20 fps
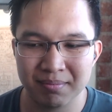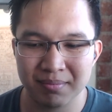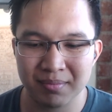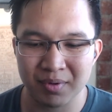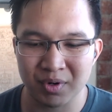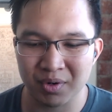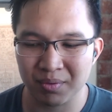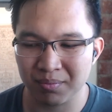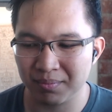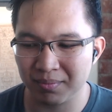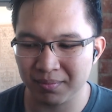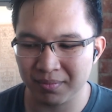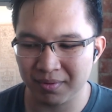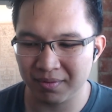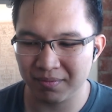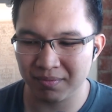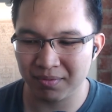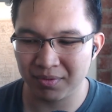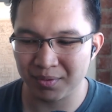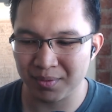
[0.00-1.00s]
you know,
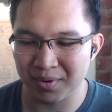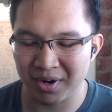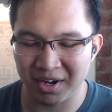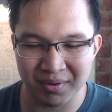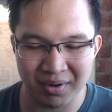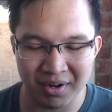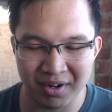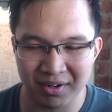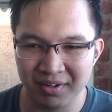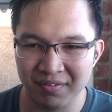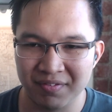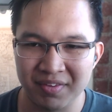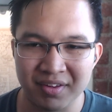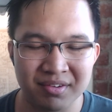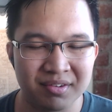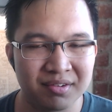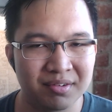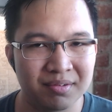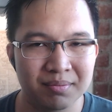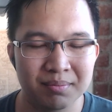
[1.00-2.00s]
throughout all of
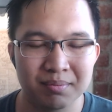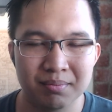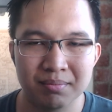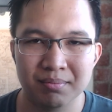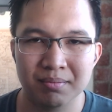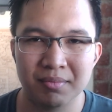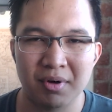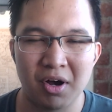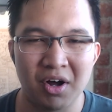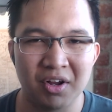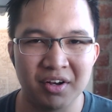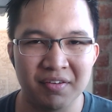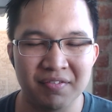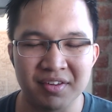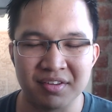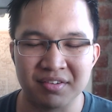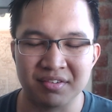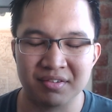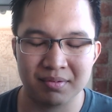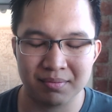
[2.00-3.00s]
this, all of
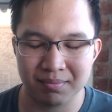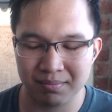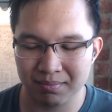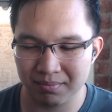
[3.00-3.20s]
this,